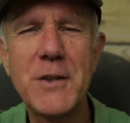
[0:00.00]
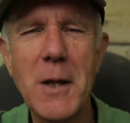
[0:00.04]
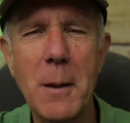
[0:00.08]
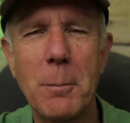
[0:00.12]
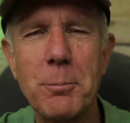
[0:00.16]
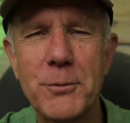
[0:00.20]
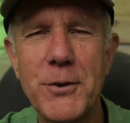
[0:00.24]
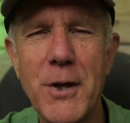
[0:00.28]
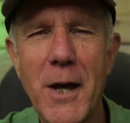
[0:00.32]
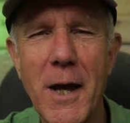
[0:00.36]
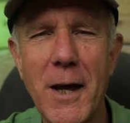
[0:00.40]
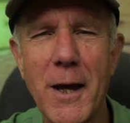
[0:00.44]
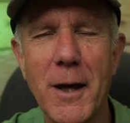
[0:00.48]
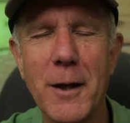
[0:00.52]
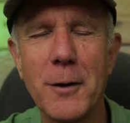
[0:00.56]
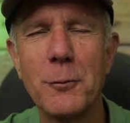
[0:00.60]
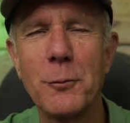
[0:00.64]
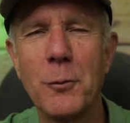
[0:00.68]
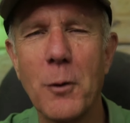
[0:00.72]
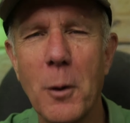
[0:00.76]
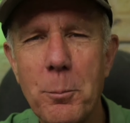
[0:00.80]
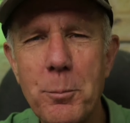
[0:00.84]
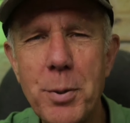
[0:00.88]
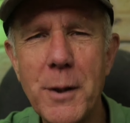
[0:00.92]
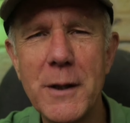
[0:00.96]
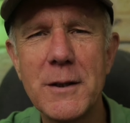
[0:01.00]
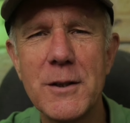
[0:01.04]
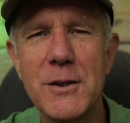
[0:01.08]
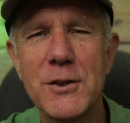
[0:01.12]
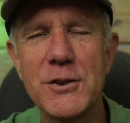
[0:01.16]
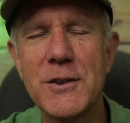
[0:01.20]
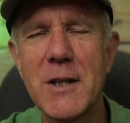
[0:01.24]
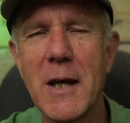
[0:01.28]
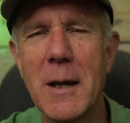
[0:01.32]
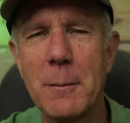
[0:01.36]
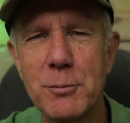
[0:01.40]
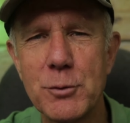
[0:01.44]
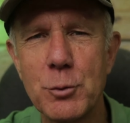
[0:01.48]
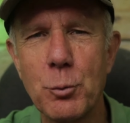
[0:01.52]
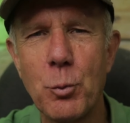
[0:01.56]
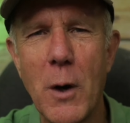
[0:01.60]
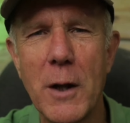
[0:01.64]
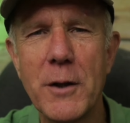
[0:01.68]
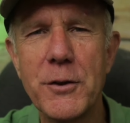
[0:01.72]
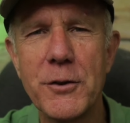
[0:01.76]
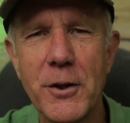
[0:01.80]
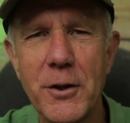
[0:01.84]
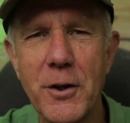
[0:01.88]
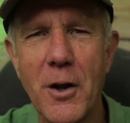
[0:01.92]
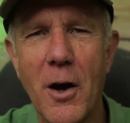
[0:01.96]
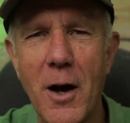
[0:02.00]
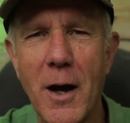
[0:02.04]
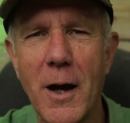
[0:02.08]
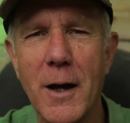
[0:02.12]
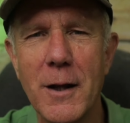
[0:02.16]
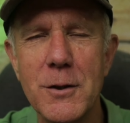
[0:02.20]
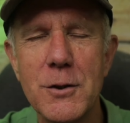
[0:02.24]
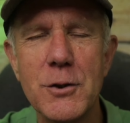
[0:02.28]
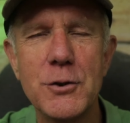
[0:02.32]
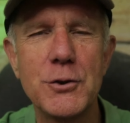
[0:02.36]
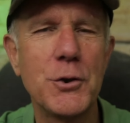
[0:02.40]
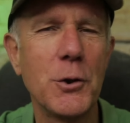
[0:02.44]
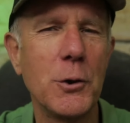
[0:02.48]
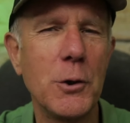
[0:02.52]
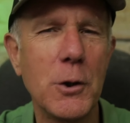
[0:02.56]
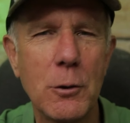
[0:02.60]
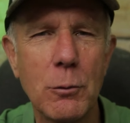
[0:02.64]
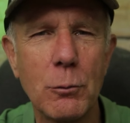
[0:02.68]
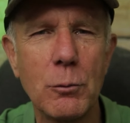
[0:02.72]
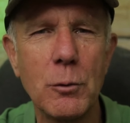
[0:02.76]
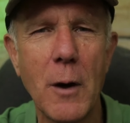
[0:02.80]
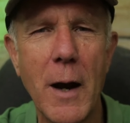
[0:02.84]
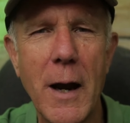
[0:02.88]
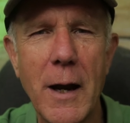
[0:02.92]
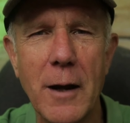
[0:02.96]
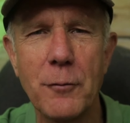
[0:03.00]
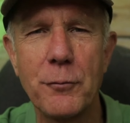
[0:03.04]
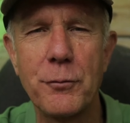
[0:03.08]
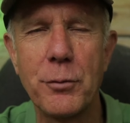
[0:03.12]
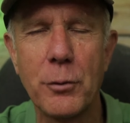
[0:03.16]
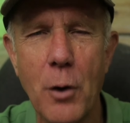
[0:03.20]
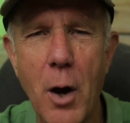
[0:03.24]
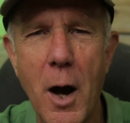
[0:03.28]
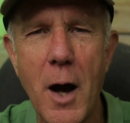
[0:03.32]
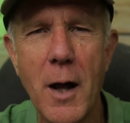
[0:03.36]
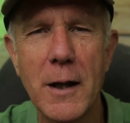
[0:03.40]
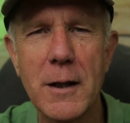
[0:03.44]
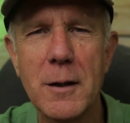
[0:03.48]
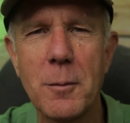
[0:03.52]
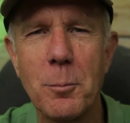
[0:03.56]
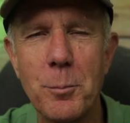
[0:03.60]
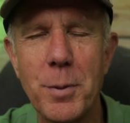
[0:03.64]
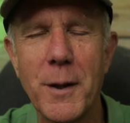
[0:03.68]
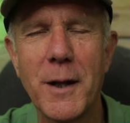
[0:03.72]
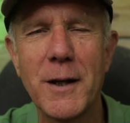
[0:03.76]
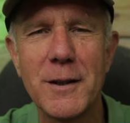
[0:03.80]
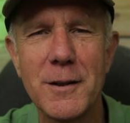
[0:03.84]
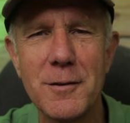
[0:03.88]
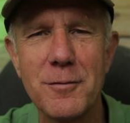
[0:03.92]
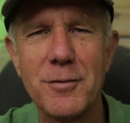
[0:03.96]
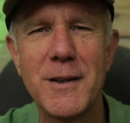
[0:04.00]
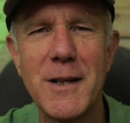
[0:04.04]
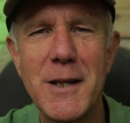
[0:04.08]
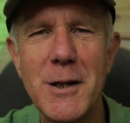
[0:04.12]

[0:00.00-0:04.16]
Step 10, repeat the steps 1 to 9 so you can rank for highly competitive